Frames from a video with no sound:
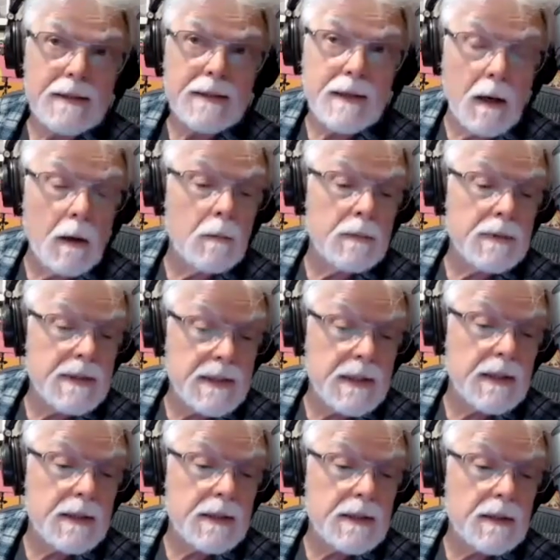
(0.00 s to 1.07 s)
some
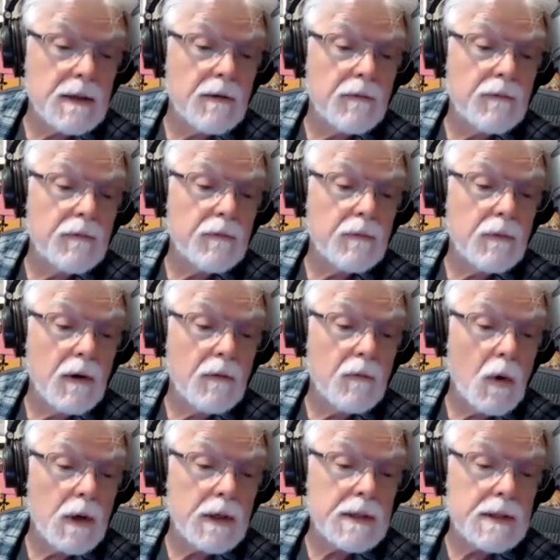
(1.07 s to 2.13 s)
sense of
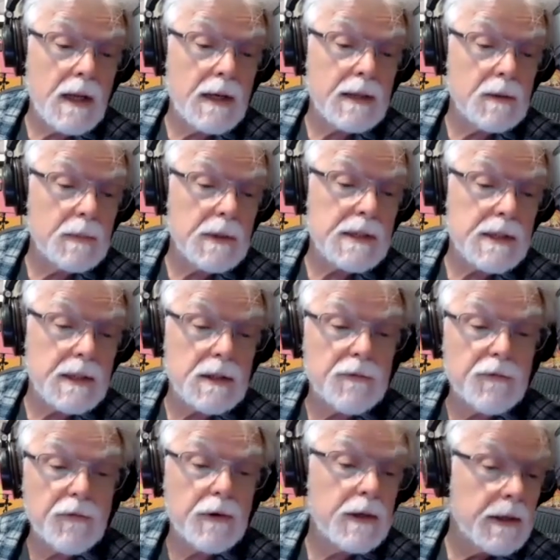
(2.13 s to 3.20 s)
what it's like to be
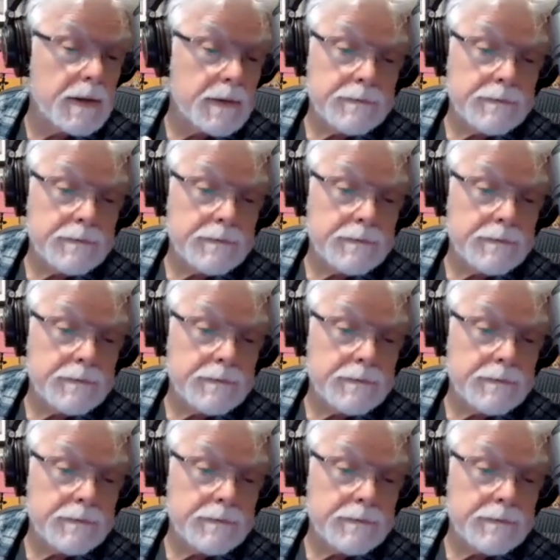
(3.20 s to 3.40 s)
schizophrenic.